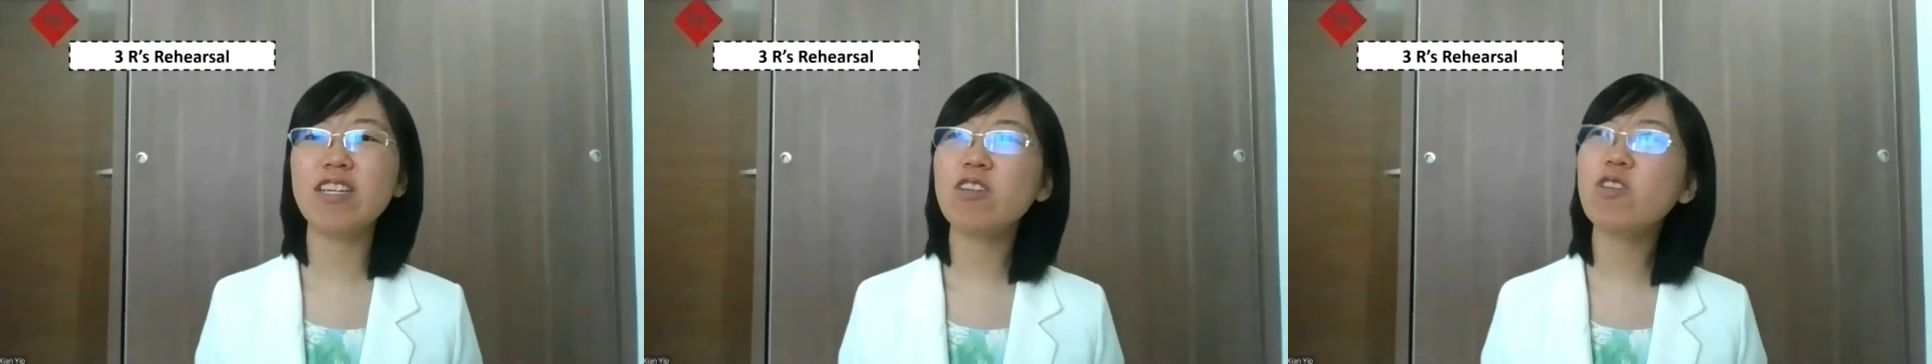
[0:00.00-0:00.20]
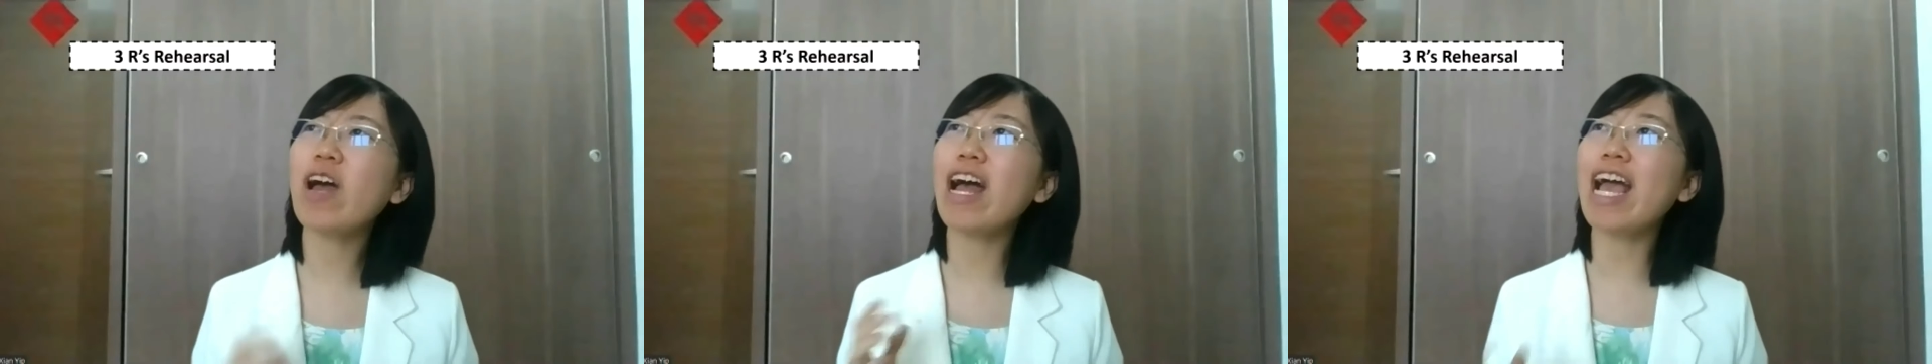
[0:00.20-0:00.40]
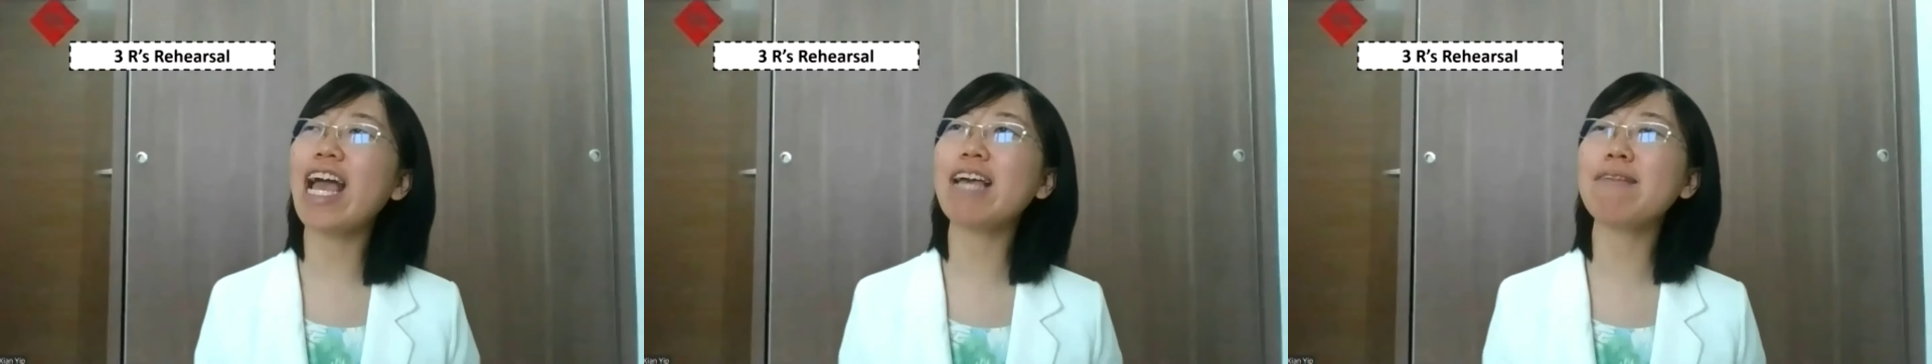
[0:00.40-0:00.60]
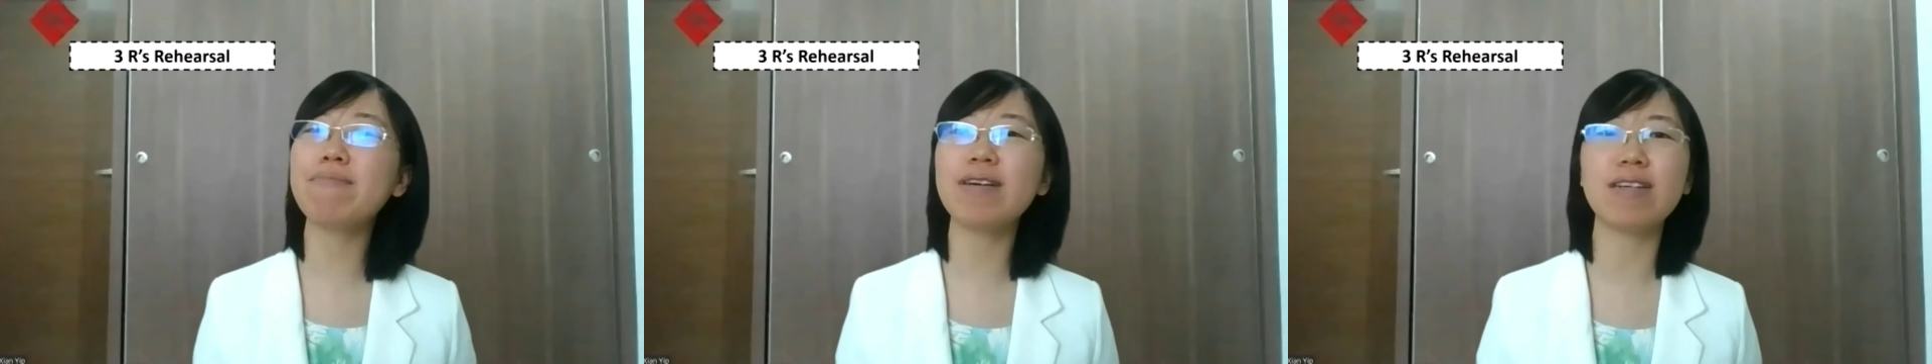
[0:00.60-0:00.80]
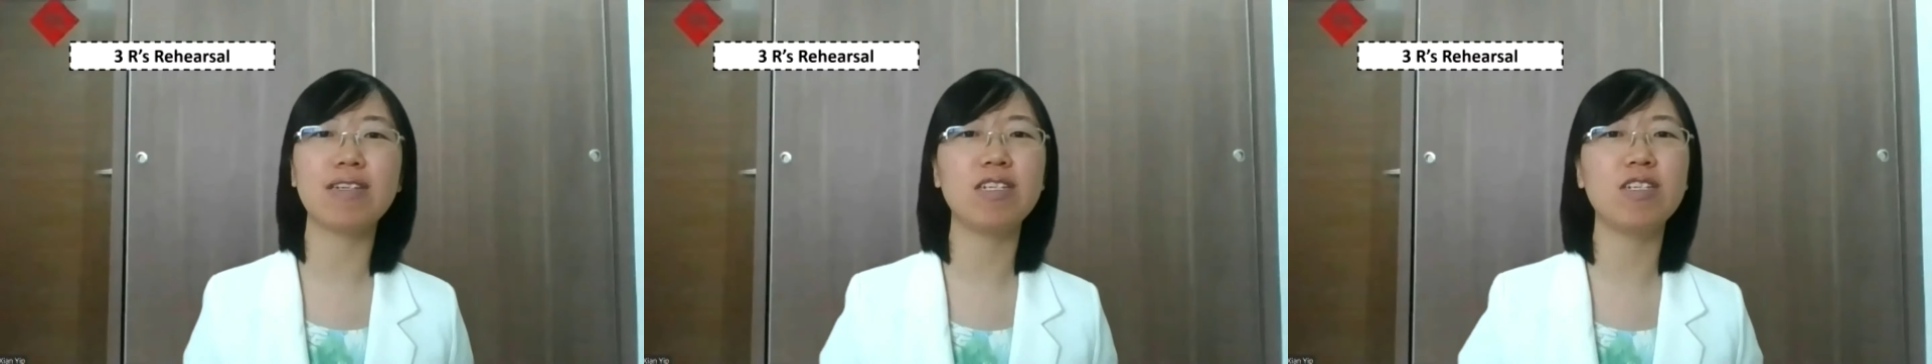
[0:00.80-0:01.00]
you are
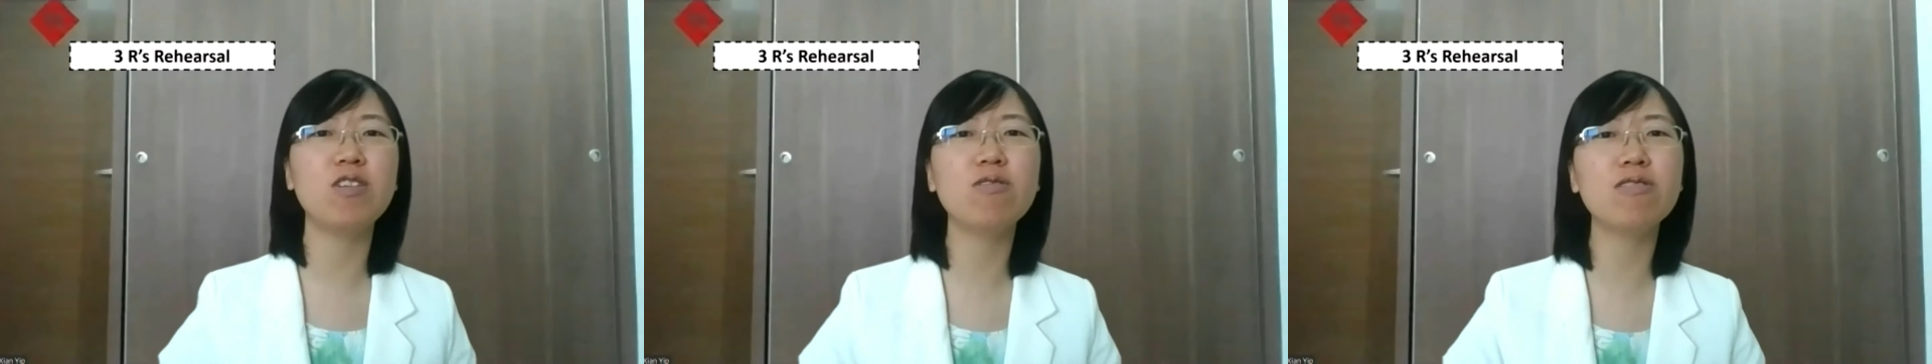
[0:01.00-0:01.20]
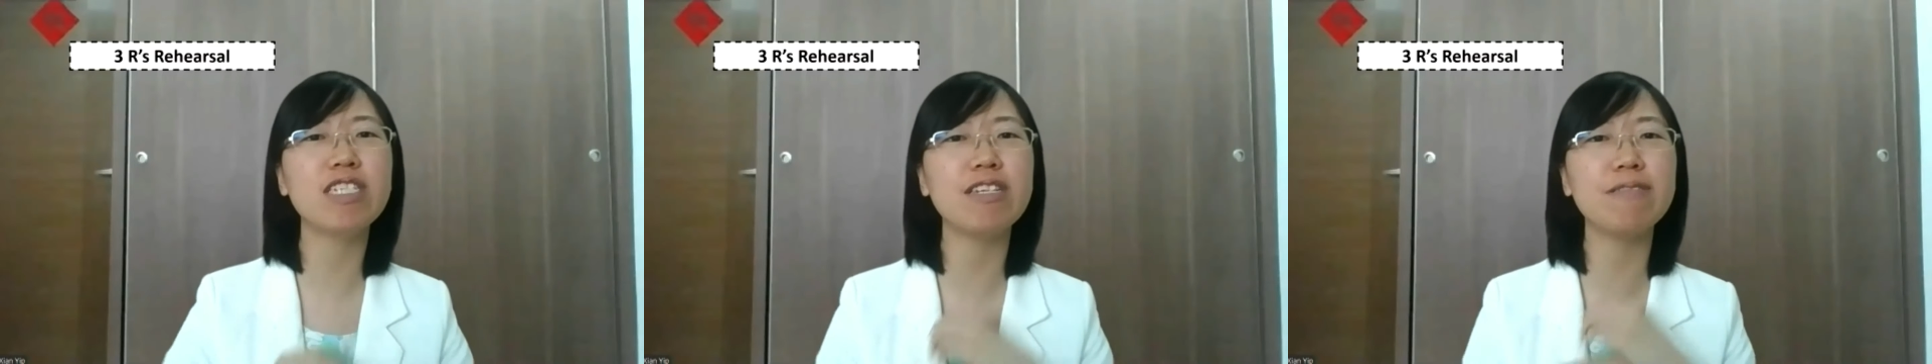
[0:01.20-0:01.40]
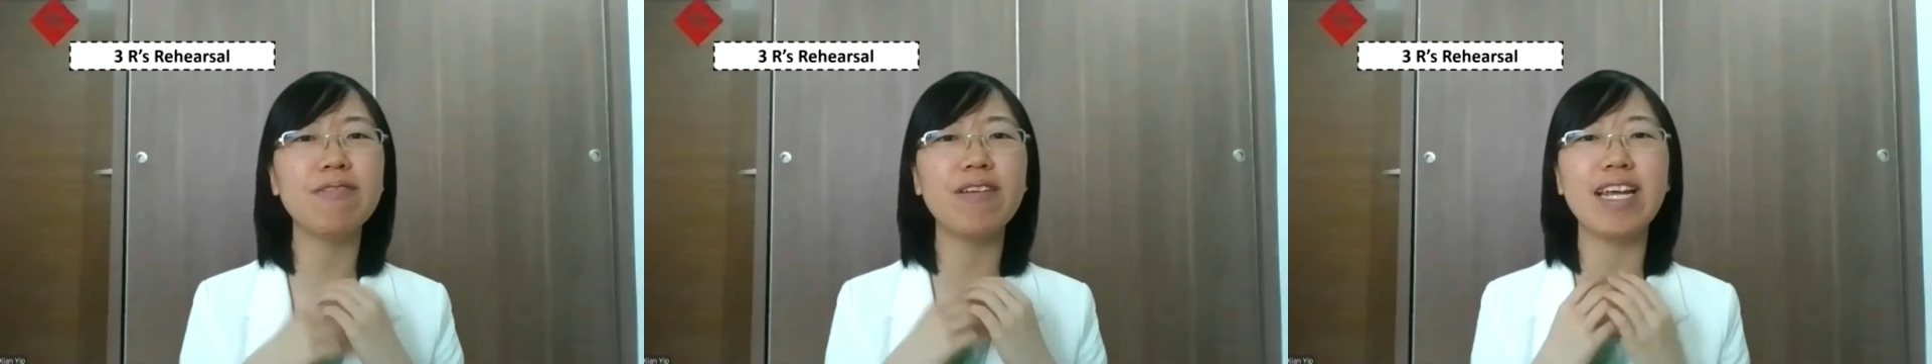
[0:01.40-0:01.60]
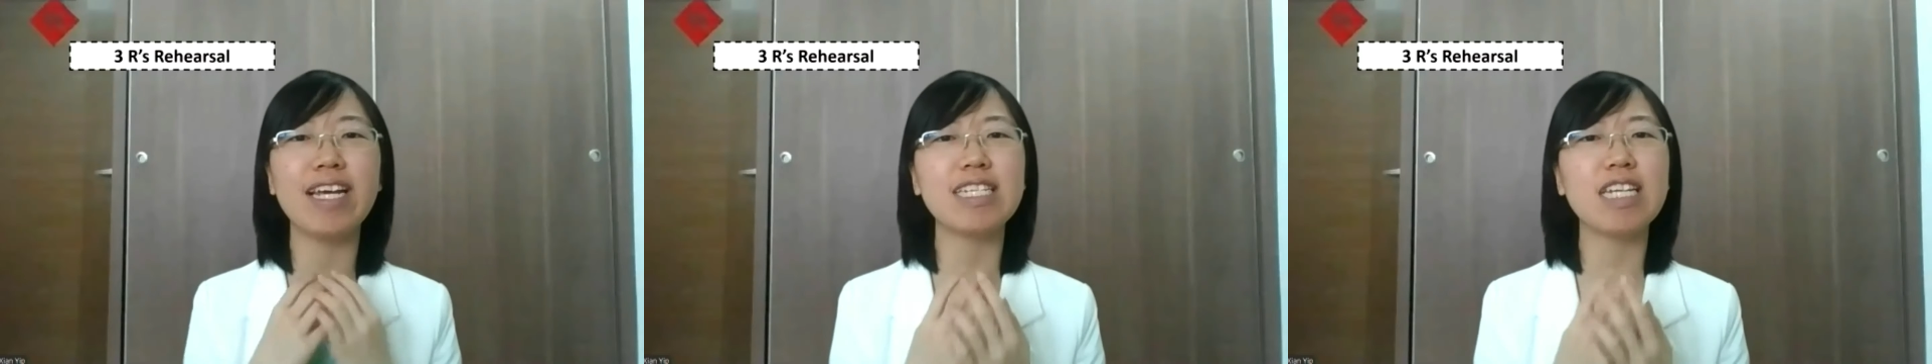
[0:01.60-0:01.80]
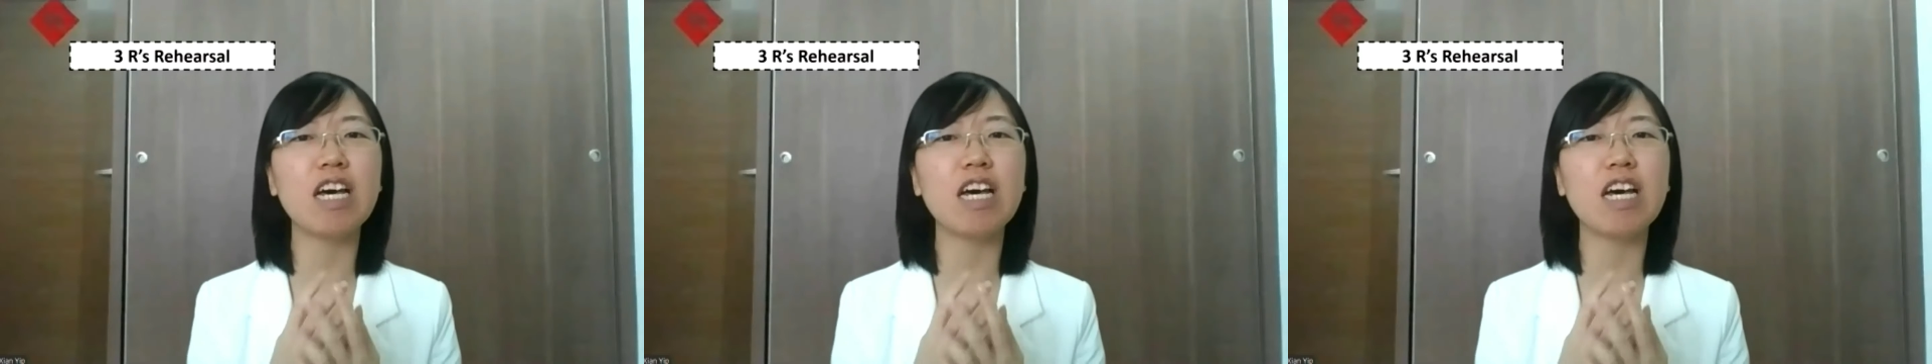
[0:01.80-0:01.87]
able to simulate